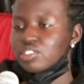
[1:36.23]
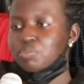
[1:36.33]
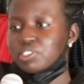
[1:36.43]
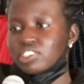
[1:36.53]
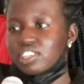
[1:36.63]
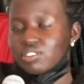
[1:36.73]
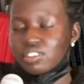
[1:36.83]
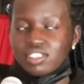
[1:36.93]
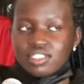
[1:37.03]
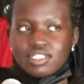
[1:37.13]

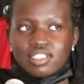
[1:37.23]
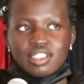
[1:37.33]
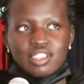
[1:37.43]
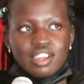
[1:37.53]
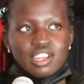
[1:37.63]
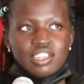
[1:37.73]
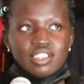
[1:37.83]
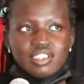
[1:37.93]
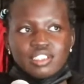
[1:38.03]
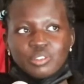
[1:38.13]
especially these
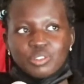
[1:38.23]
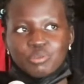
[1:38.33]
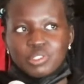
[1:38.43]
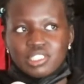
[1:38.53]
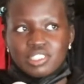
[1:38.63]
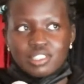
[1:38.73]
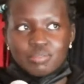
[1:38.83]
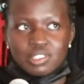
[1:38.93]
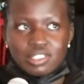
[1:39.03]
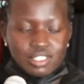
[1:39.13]
hard economic
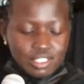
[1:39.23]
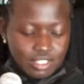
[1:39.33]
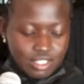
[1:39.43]
times.